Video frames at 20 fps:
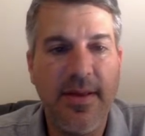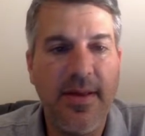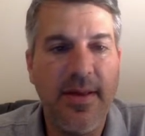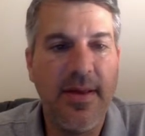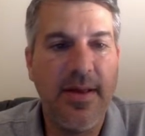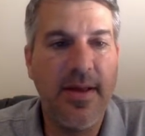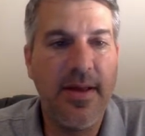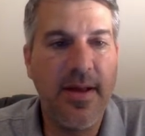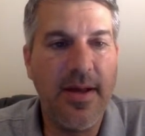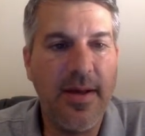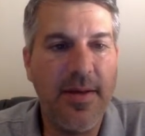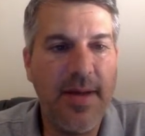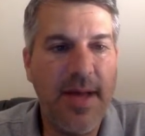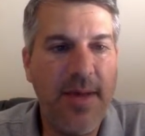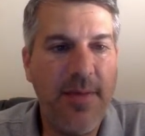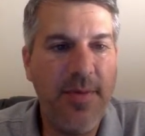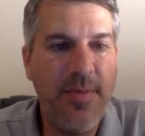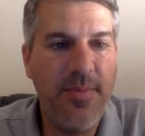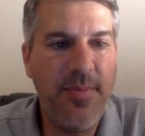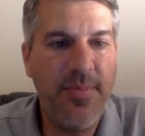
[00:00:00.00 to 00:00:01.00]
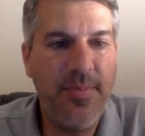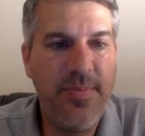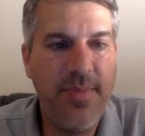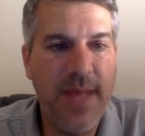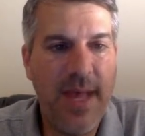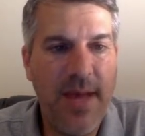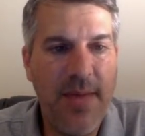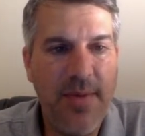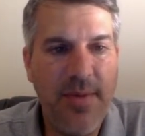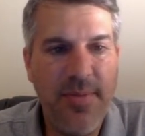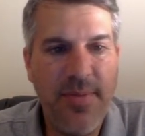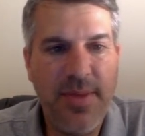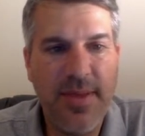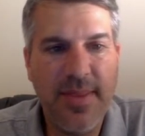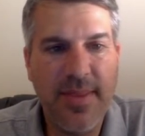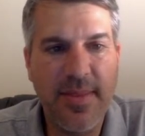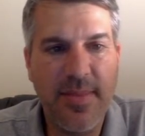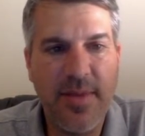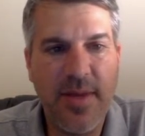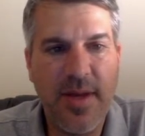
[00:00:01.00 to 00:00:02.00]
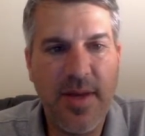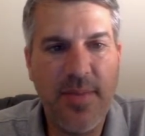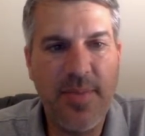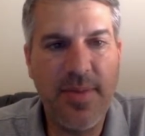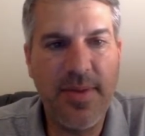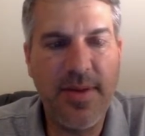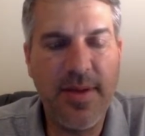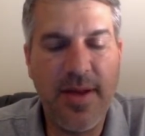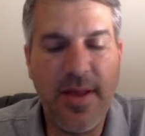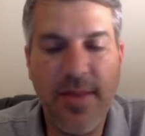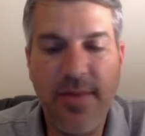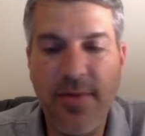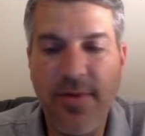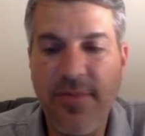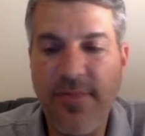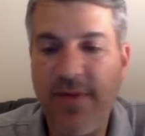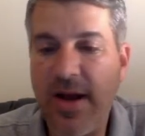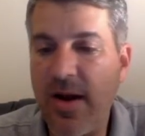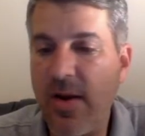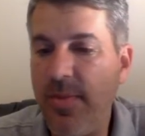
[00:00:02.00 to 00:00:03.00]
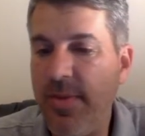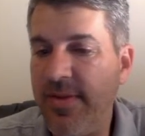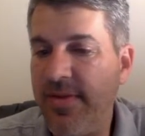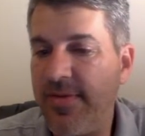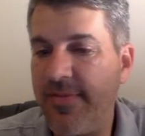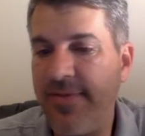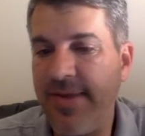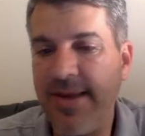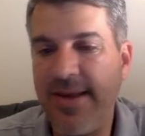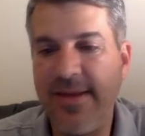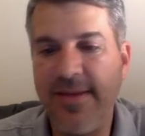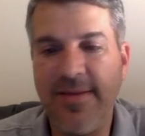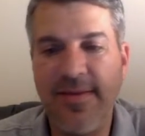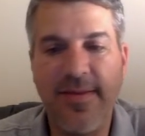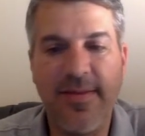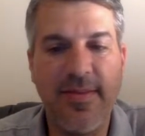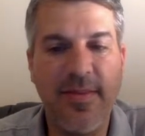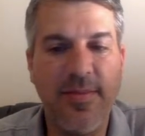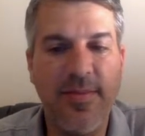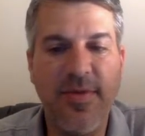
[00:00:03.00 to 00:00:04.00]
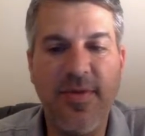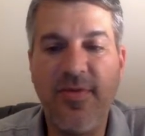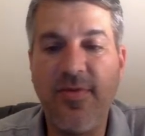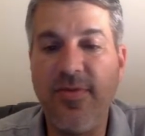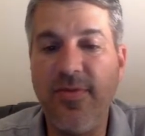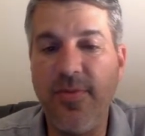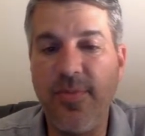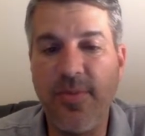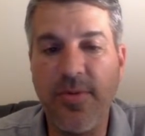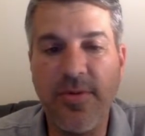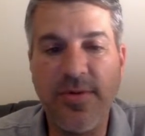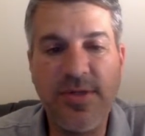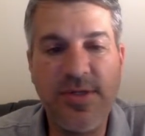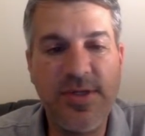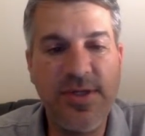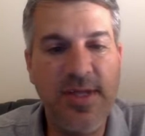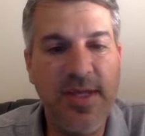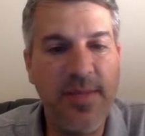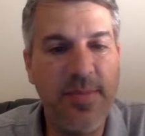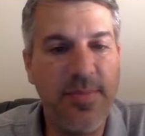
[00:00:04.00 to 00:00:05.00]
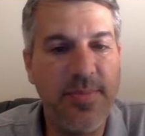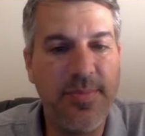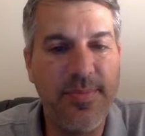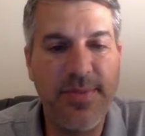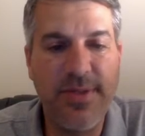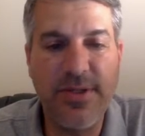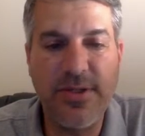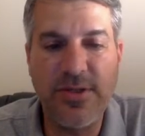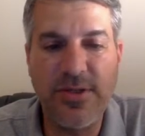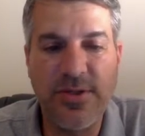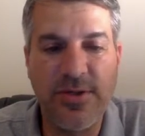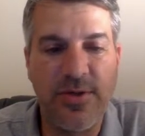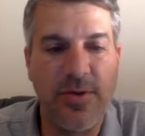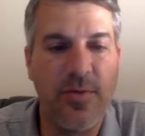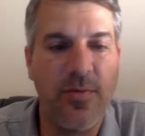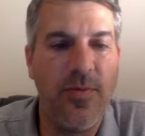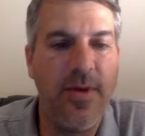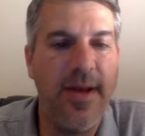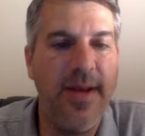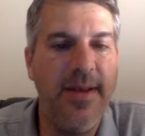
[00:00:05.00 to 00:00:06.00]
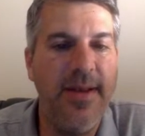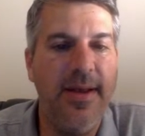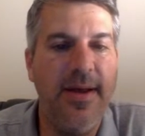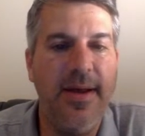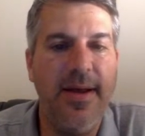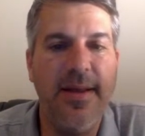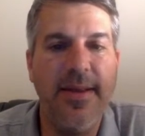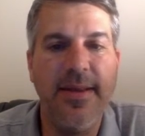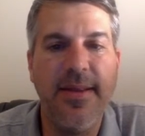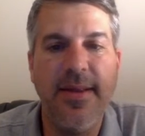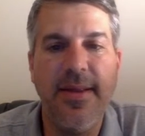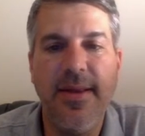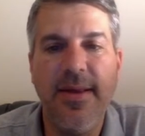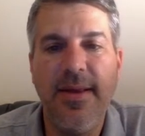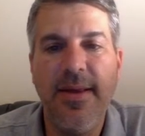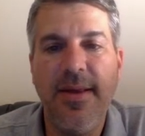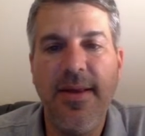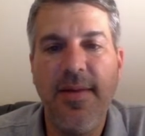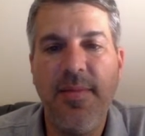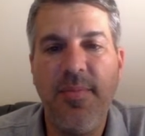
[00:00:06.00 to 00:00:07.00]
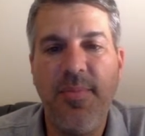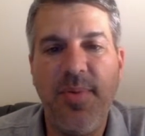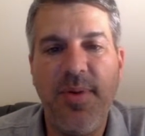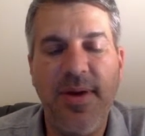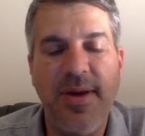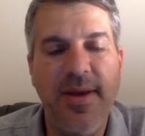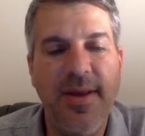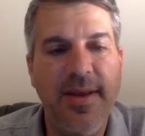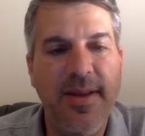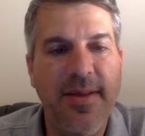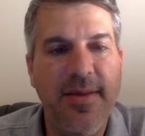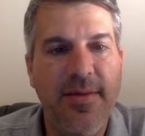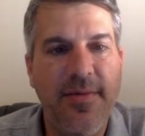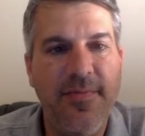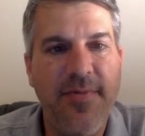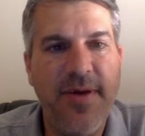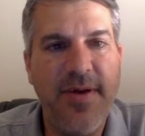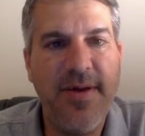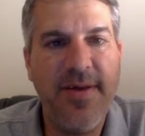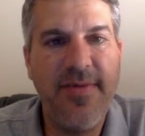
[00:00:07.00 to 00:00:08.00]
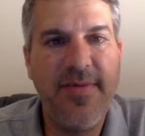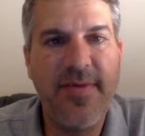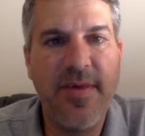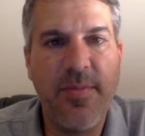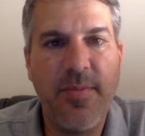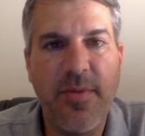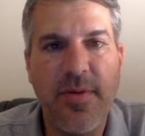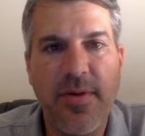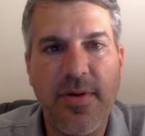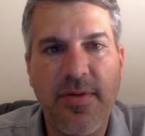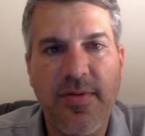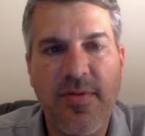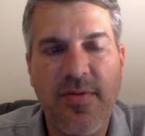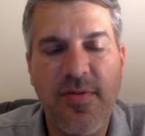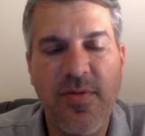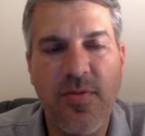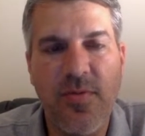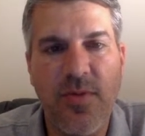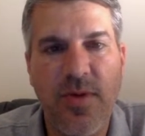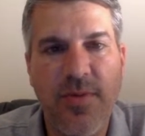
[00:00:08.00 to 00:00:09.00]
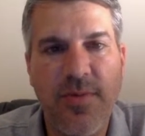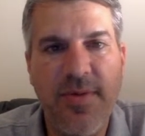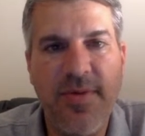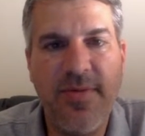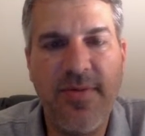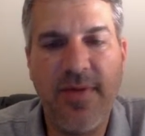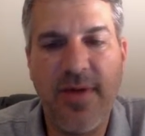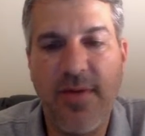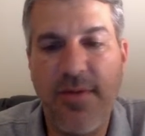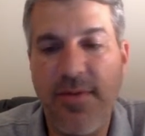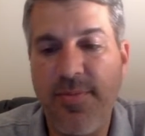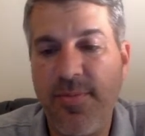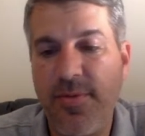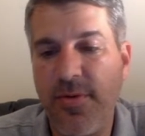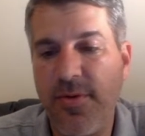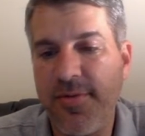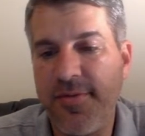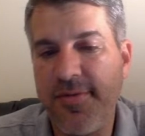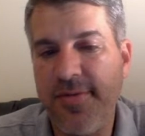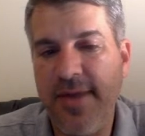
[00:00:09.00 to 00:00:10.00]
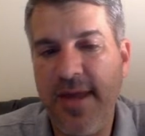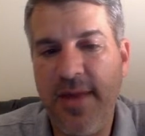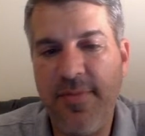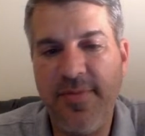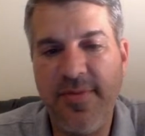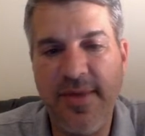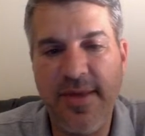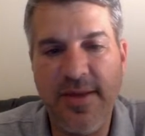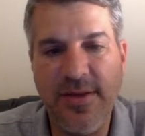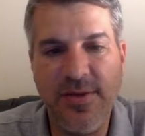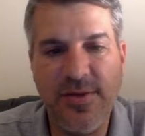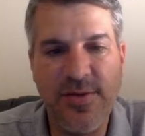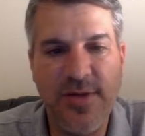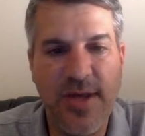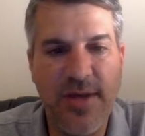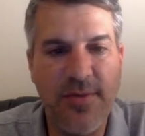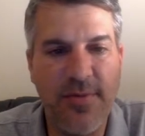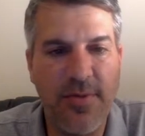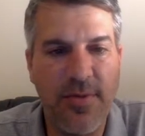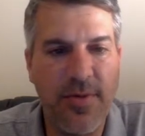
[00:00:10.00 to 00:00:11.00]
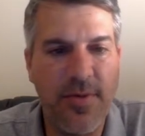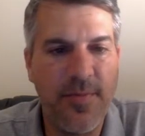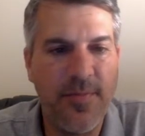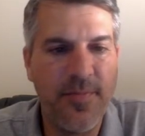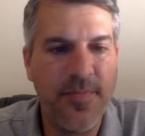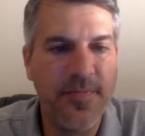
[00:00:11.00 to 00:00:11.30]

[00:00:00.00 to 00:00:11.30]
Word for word: Uh, I would I would pick them up in other environments if I can get them just super cheap. Then sure, why not? But you know, very similar to what we saw with Pearl Snaps in general.